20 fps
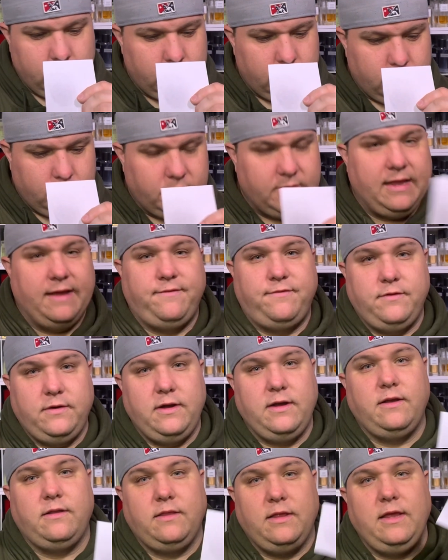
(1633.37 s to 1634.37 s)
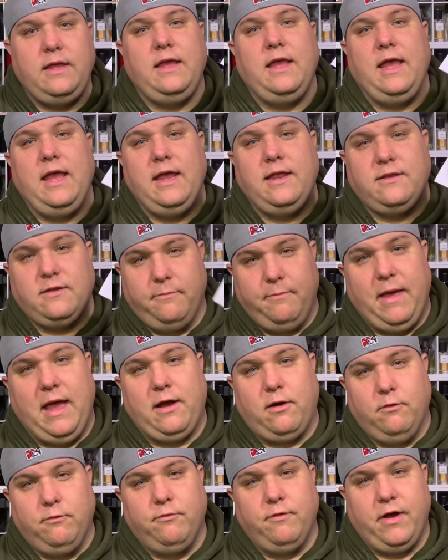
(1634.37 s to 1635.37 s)
Definitely a
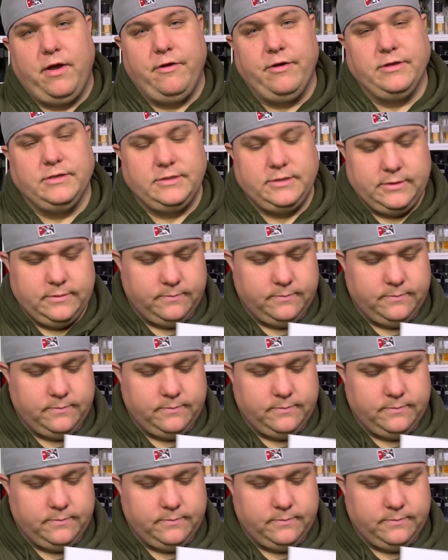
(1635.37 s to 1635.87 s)
tobacco fragrance,